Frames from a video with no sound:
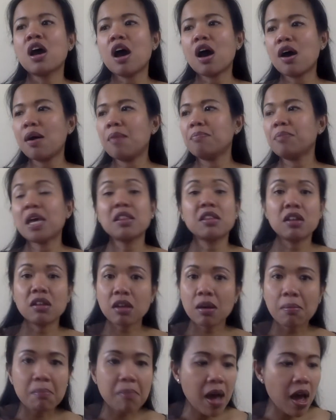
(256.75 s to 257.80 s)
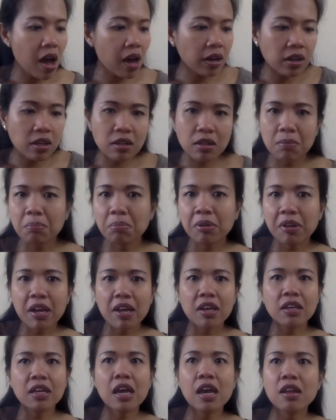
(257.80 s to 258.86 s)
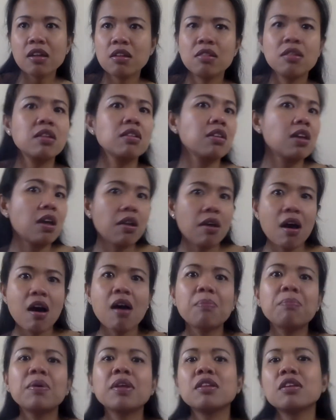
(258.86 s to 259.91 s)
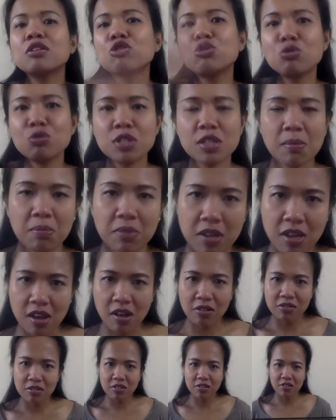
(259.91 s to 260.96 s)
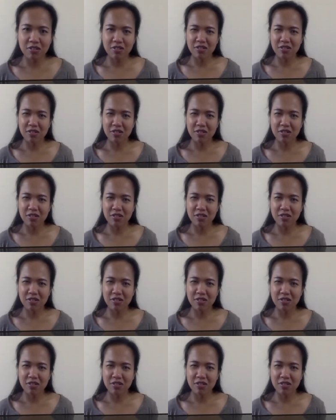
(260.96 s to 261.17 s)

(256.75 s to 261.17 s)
and then come back and then play again and then get up and then do something else.